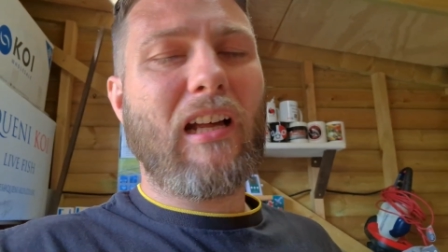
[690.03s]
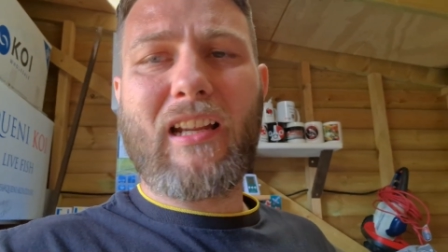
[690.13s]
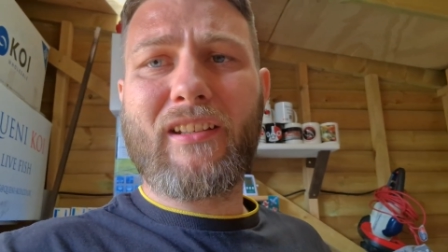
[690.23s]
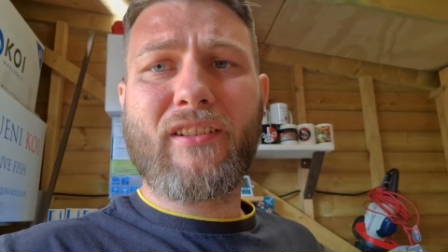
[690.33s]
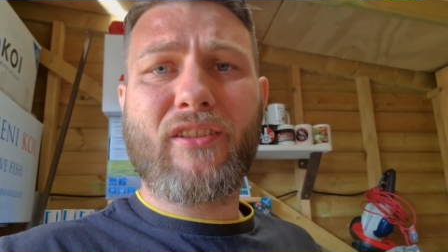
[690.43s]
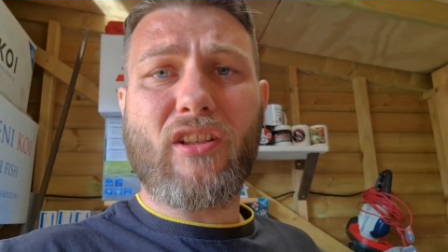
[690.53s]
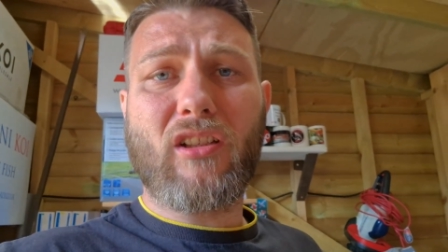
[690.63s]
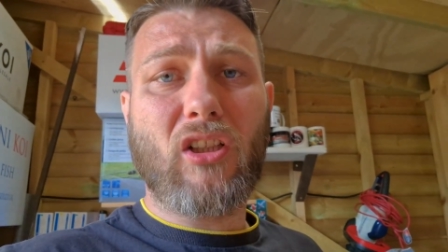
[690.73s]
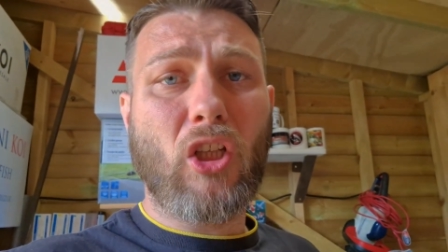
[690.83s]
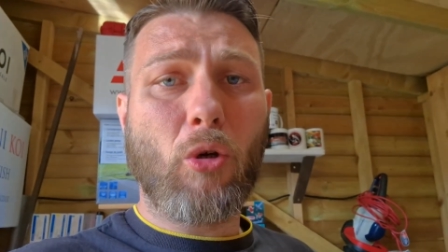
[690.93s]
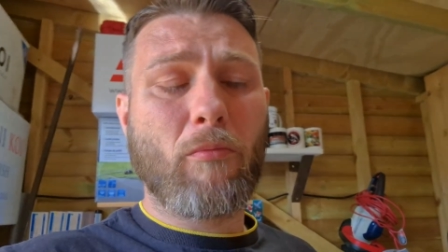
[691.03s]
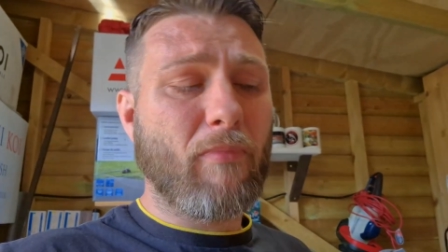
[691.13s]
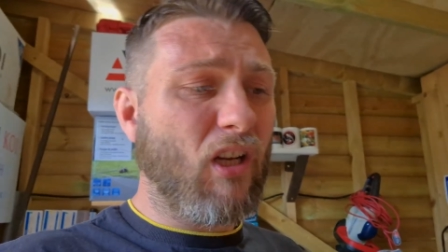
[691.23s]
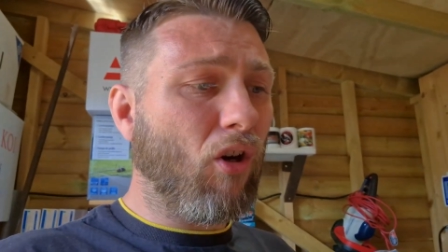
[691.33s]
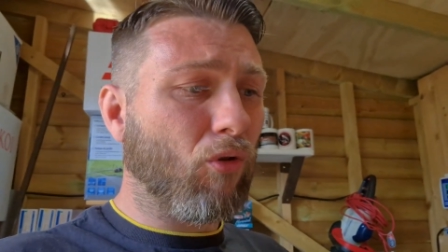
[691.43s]
And lo
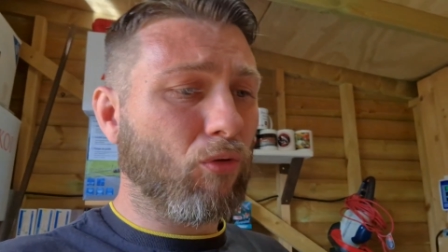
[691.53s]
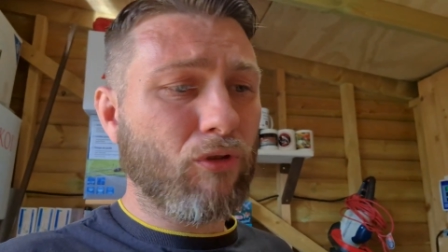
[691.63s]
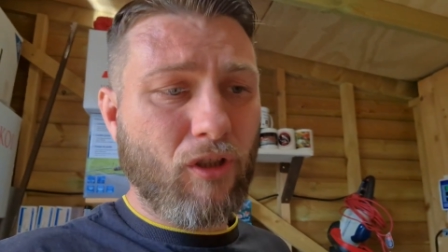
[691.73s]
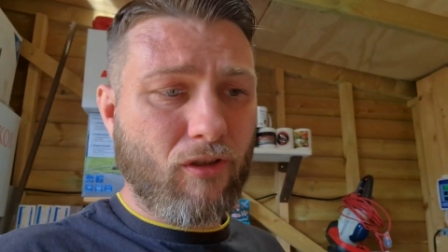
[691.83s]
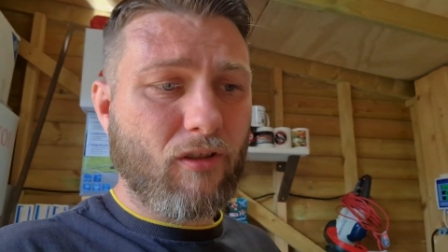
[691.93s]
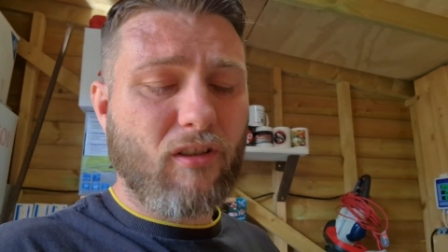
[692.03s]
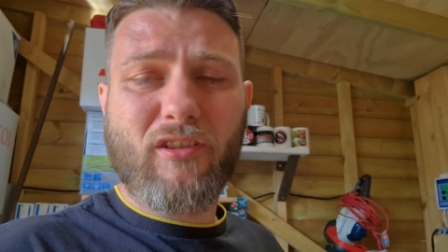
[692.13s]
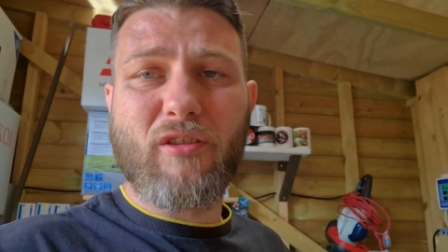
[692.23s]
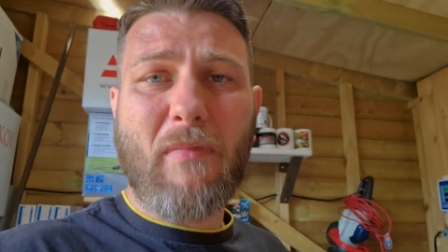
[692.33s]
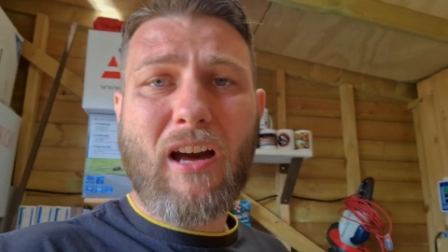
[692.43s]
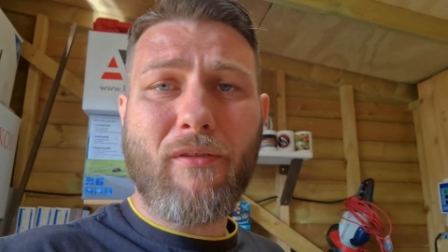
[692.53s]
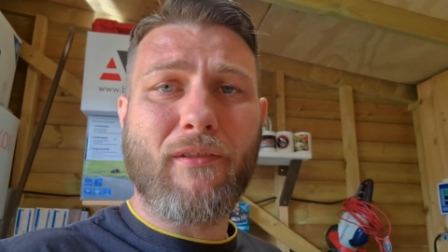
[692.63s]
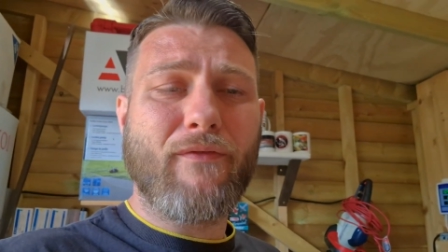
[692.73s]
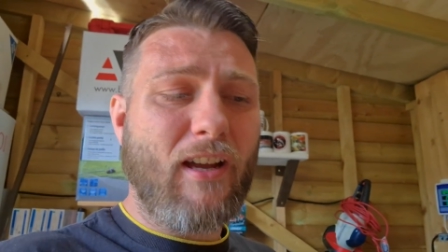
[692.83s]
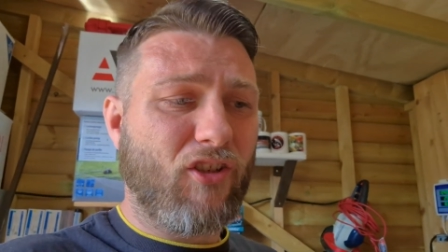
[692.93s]
and behold, the
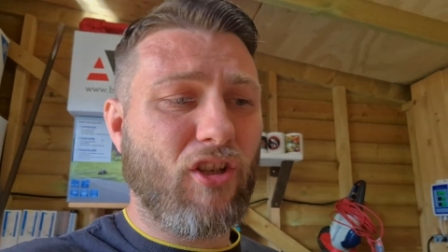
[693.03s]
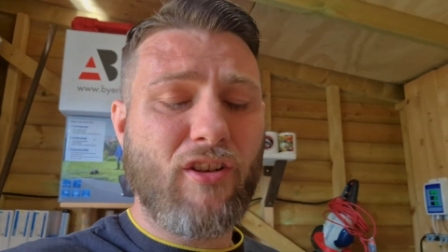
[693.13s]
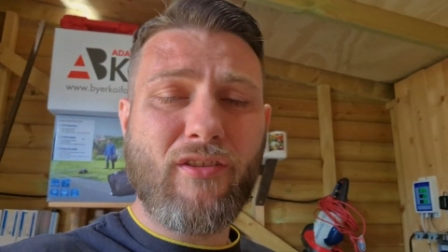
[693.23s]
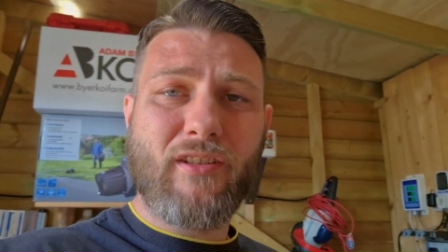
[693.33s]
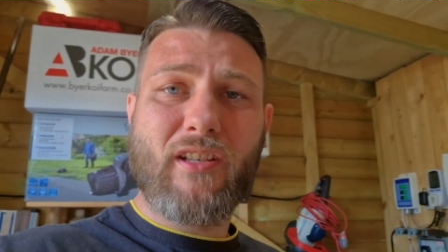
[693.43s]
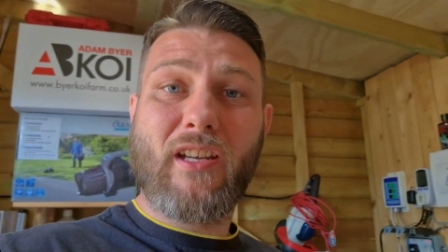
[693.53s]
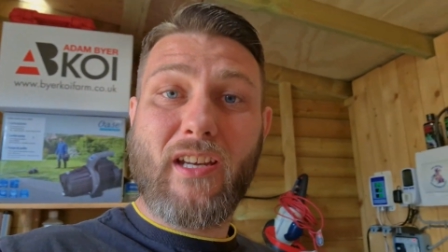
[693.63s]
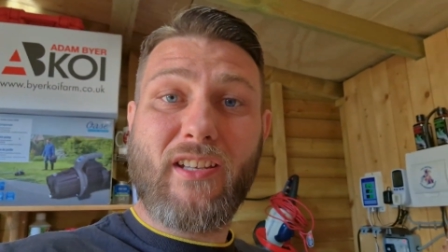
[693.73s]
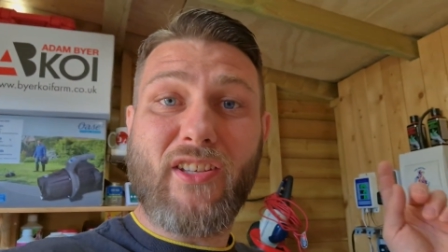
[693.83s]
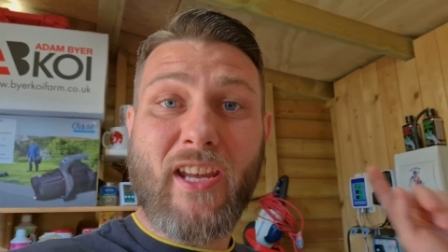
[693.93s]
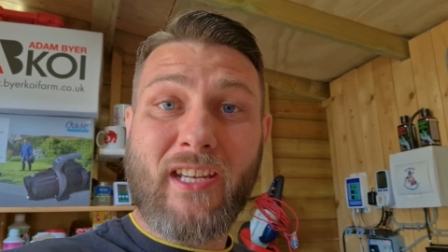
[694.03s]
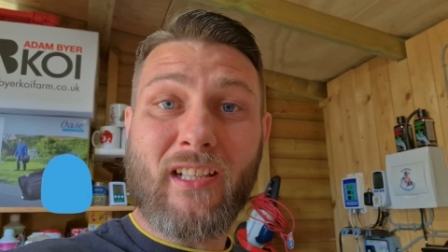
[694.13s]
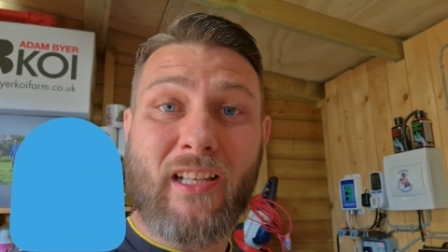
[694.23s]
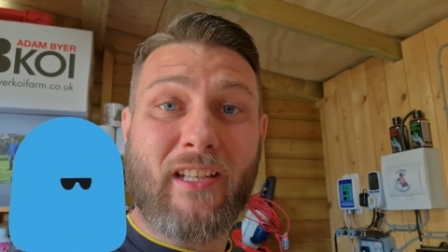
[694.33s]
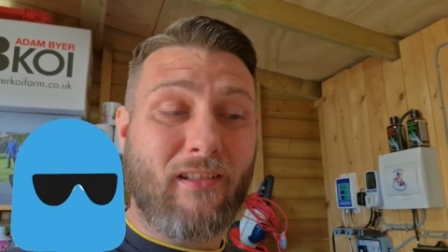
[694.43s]
mouth infection is
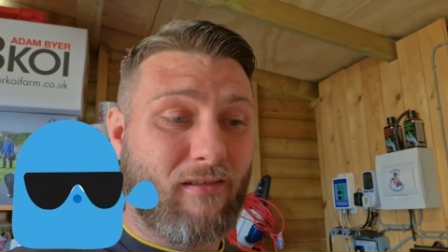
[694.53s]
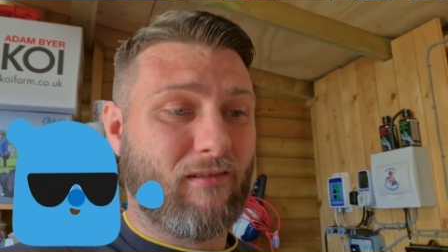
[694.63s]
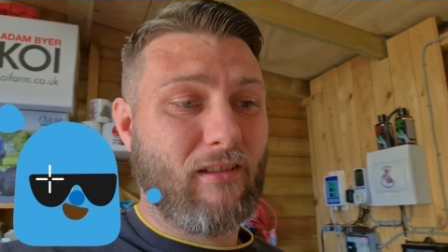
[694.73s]
healing.